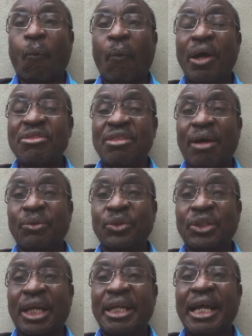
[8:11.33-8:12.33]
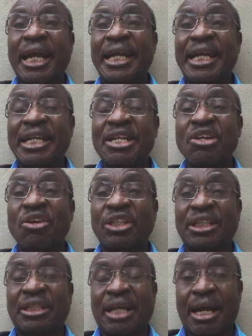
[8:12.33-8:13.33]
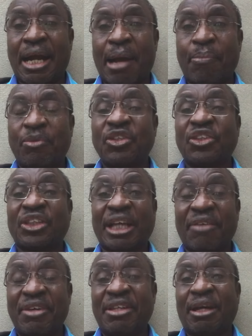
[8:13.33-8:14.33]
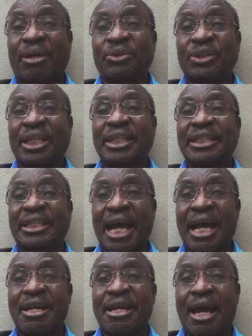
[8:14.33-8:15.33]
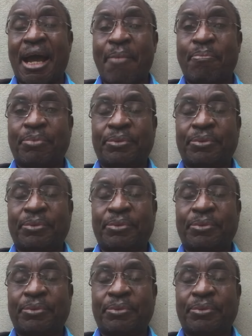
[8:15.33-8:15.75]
1,000 did not turn up, 7,000 turned up.